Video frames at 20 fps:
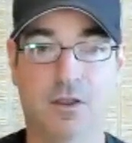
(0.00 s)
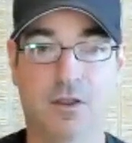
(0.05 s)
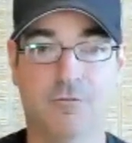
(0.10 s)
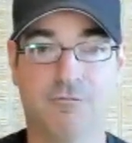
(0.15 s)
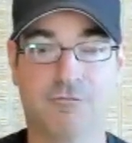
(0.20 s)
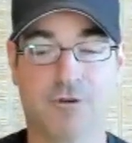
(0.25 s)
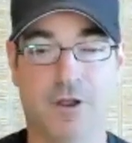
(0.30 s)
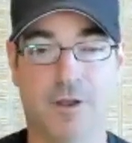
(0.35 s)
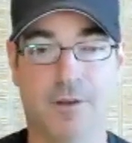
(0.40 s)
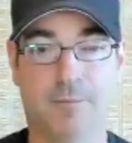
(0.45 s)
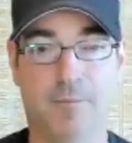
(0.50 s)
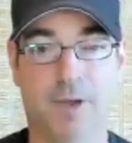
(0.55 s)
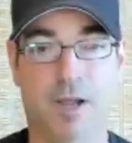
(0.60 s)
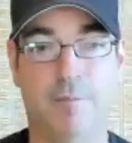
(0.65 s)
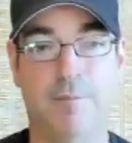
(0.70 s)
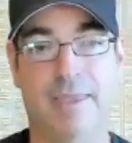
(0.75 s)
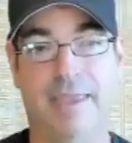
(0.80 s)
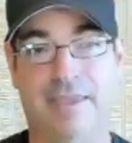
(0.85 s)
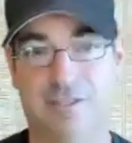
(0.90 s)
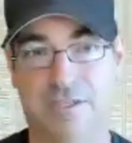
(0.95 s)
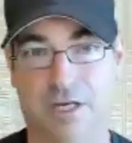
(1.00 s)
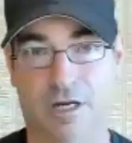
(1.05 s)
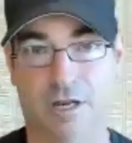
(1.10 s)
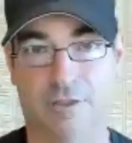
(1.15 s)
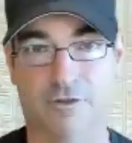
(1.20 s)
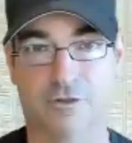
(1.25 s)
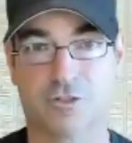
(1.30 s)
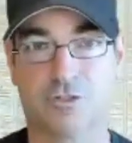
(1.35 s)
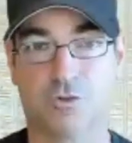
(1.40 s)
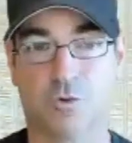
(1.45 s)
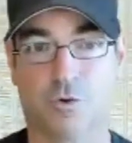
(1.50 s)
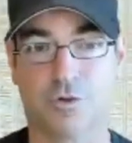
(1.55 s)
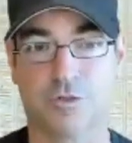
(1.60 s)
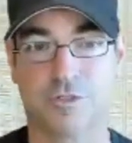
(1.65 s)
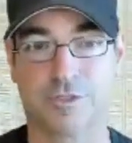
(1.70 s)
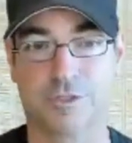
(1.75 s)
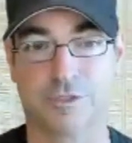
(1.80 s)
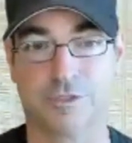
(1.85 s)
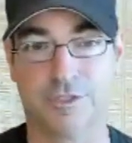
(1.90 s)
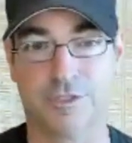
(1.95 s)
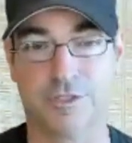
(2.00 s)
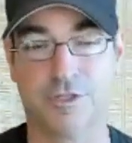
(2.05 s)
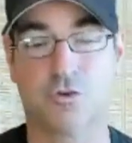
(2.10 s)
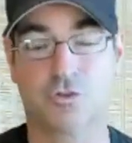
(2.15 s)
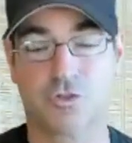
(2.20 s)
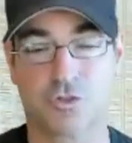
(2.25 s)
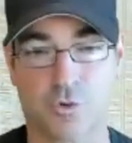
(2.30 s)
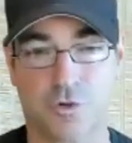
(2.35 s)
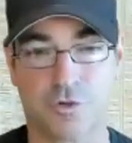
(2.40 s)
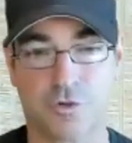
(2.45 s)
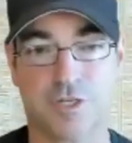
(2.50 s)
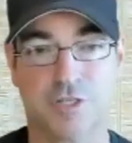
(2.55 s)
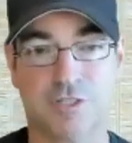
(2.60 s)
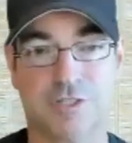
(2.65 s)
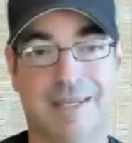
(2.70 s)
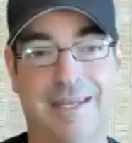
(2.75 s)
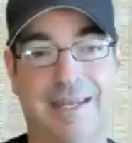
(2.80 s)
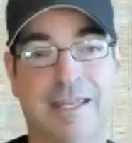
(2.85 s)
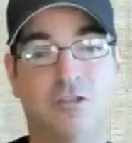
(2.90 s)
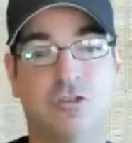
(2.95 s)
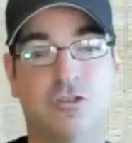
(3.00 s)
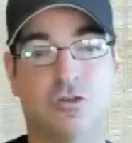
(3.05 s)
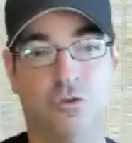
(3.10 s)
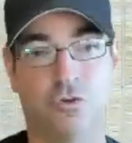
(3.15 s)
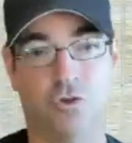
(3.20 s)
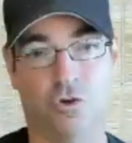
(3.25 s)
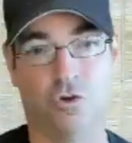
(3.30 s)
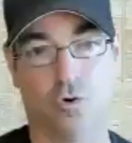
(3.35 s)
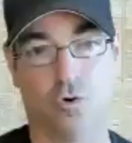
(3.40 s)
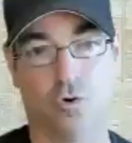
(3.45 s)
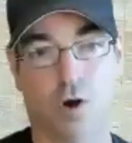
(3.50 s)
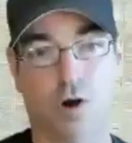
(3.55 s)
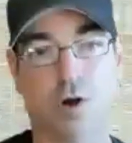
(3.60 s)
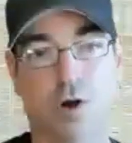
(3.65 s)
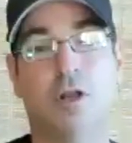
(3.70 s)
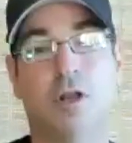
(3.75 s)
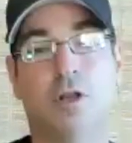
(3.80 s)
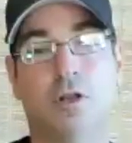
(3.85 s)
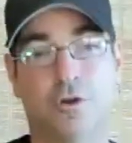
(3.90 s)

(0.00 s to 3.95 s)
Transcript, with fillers: from amazing other sources into your